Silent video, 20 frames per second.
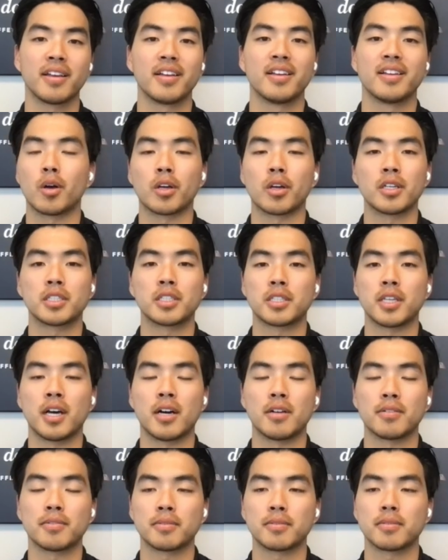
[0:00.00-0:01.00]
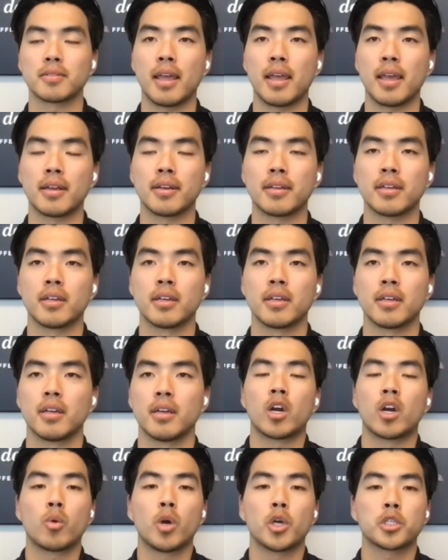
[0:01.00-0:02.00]
It's all good stuff. And
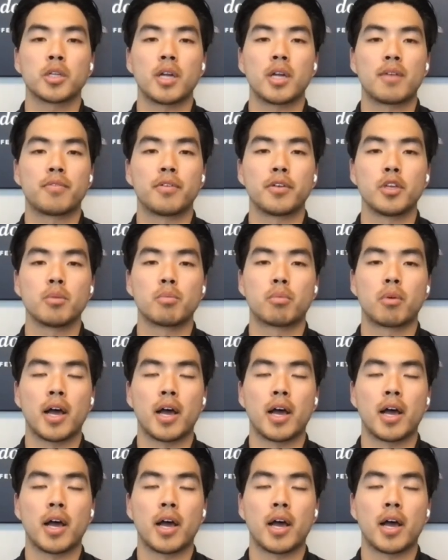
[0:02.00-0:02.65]
one question I had for you,